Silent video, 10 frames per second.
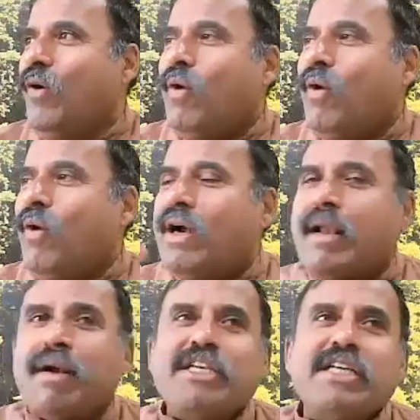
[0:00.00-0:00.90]
What Ramana
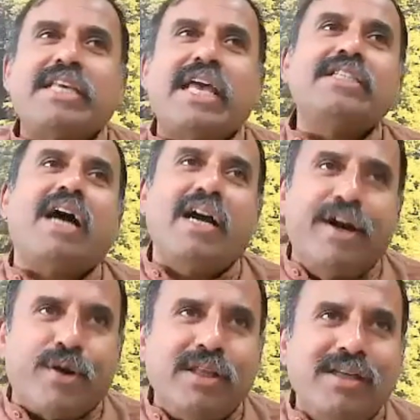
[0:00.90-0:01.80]
Maharshi is saying is higher
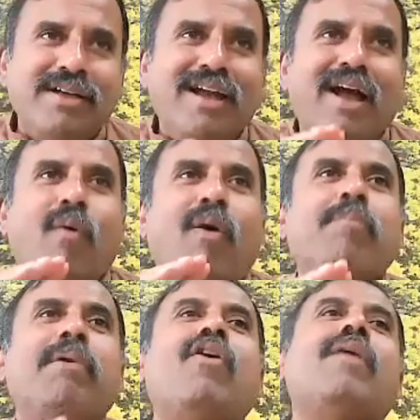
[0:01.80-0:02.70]
truth.
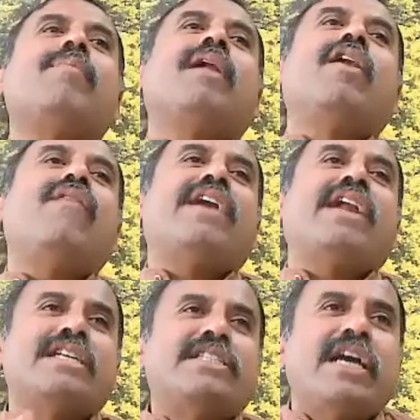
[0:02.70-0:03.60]
What Law of
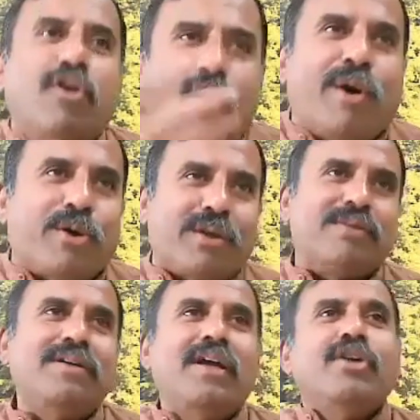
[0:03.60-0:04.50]
Attraction is saying, lower truth.
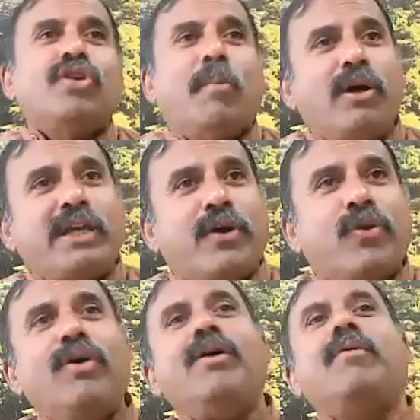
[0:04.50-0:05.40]
So both are
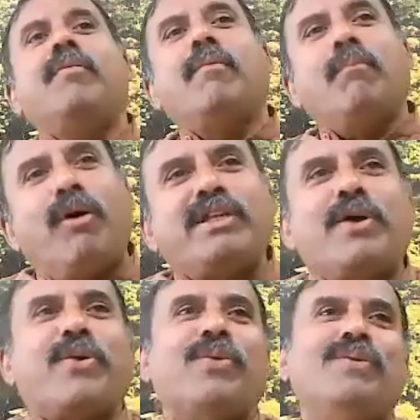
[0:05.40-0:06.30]
true. Both
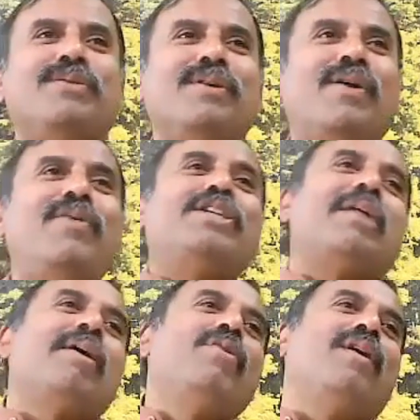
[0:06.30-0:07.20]
are true. In which
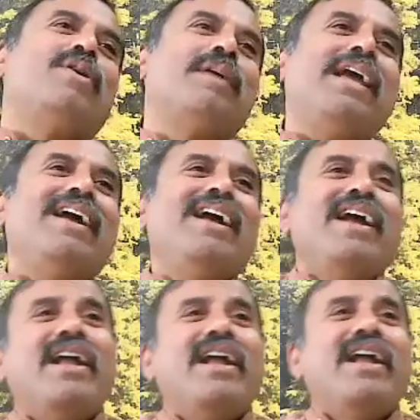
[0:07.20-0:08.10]
domain you want to be?
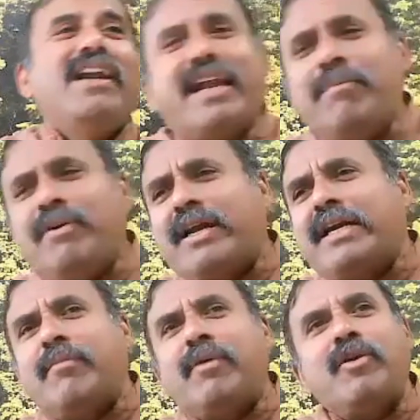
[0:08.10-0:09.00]
In dream domain
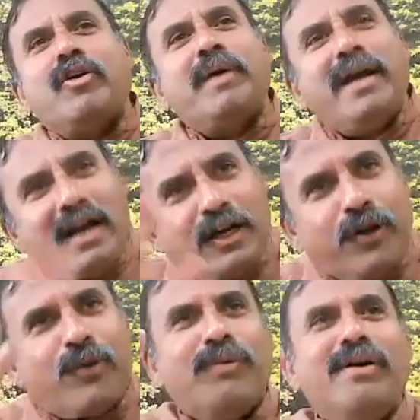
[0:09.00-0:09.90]
you want to be?
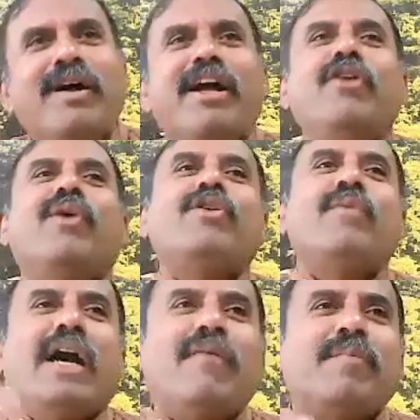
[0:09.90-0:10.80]
Continue. If you want to
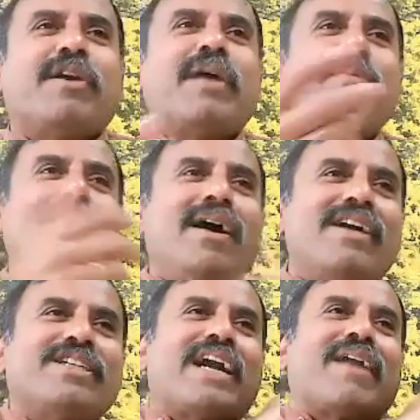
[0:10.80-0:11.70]
wake up from the dream,
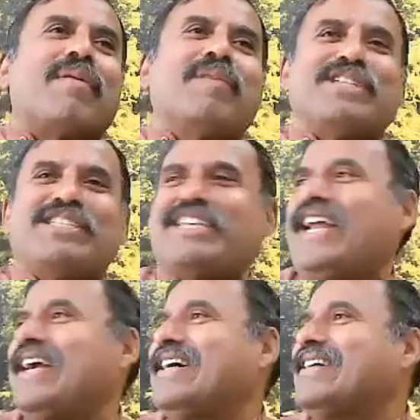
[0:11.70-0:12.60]
understand Ramana Maharshi is saying.